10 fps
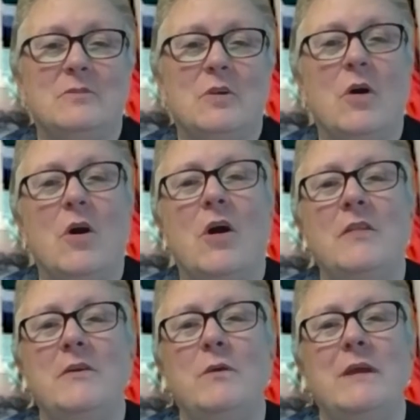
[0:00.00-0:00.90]
for
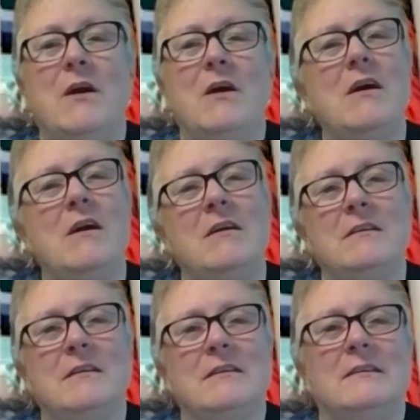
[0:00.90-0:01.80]
all that we are.
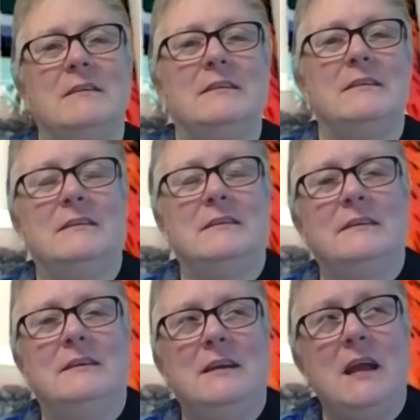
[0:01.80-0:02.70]

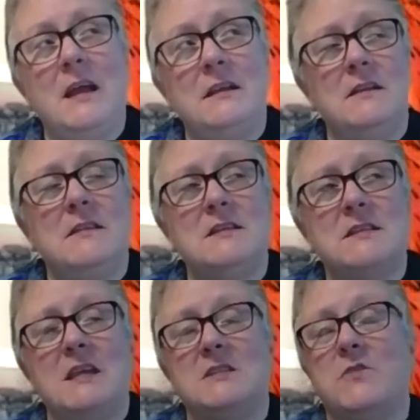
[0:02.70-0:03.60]
And in this
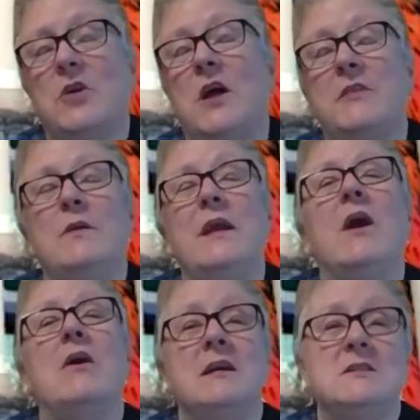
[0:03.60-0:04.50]
case, for all that we
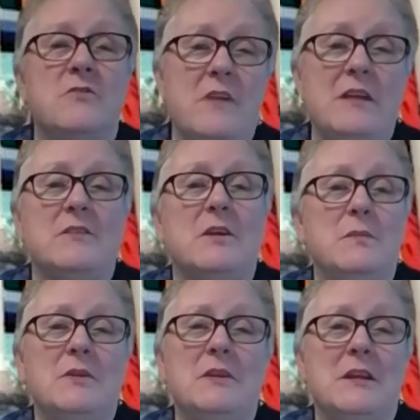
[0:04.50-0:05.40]
are as a faith
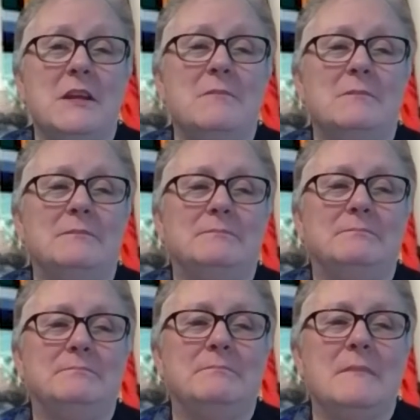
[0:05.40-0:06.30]
community.
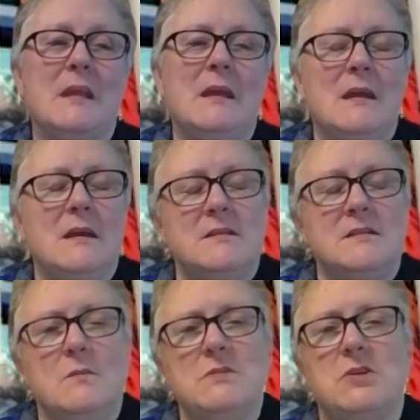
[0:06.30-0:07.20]

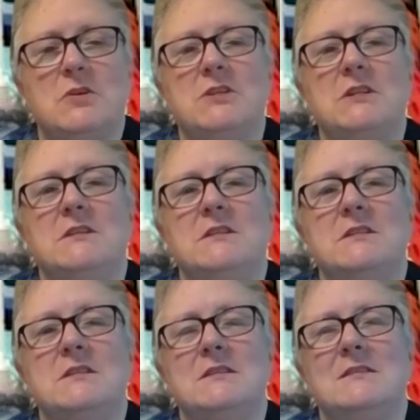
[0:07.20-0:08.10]
Some
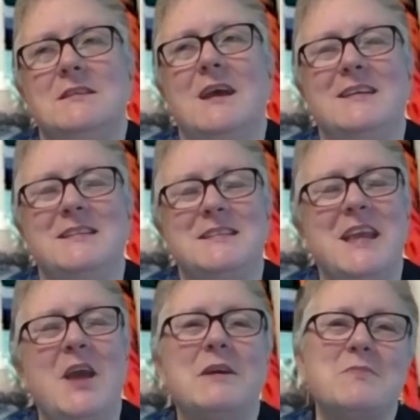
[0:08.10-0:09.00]
churches see
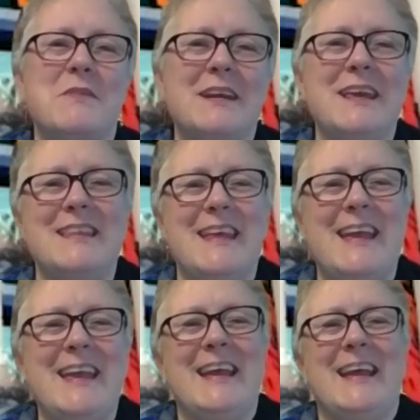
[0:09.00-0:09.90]
how much money
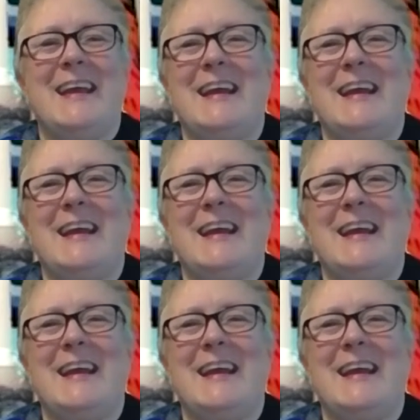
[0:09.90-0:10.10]
they